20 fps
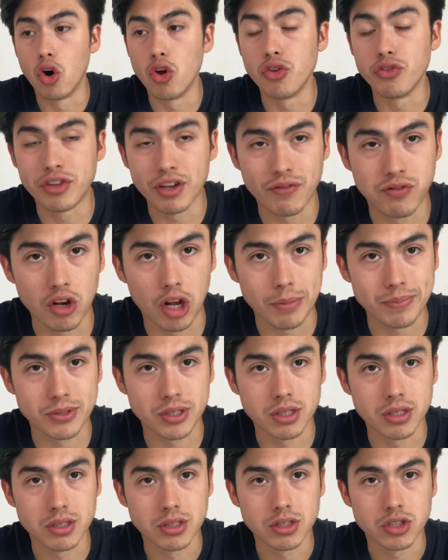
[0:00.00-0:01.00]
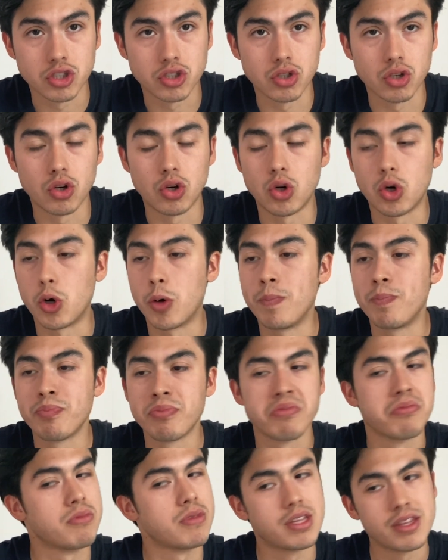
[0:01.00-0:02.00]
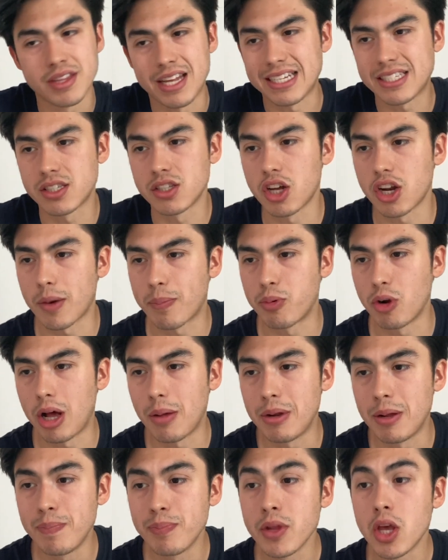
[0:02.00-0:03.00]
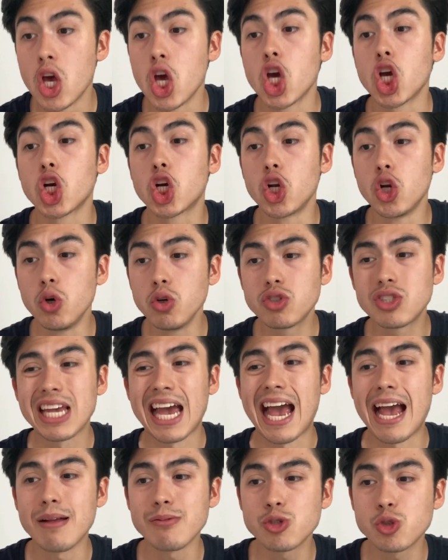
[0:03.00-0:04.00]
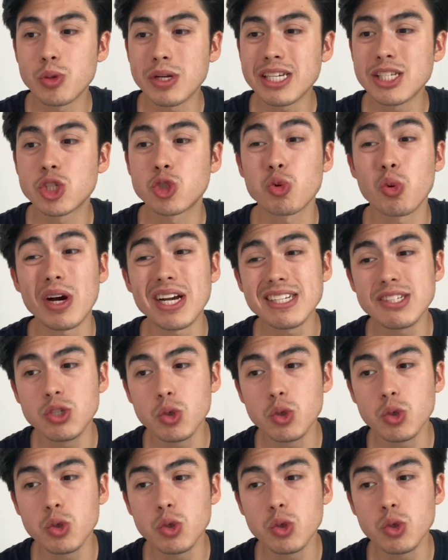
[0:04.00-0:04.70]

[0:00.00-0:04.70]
developed, so that's not a problem. Glutes, hamstrings twice a